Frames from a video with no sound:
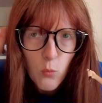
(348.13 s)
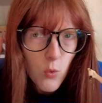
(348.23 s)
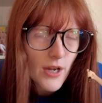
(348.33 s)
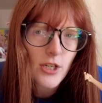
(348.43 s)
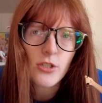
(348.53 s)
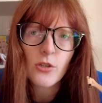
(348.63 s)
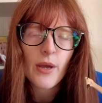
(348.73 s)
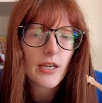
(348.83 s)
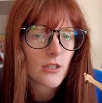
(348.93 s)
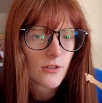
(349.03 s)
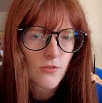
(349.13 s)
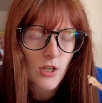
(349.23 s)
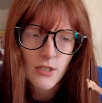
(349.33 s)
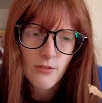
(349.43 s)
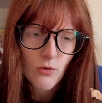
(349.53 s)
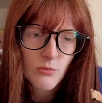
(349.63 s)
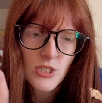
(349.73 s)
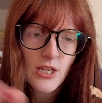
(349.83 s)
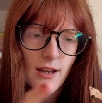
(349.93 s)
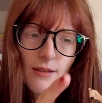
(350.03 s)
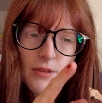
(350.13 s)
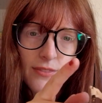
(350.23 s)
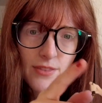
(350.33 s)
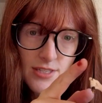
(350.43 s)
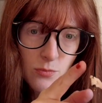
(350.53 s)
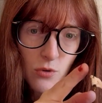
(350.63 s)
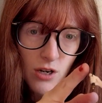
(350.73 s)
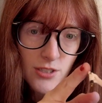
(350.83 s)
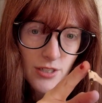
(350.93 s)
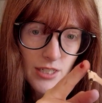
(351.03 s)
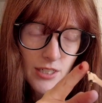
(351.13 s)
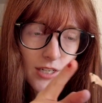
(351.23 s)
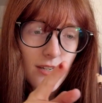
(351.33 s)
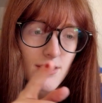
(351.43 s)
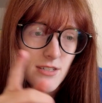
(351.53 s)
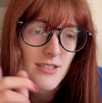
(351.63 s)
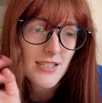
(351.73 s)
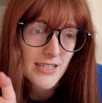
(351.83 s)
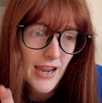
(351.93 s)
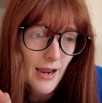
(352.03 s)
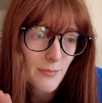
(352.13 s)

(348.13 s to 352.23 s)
one earthquake and her falling off one more time and this wand right here is gonna snap.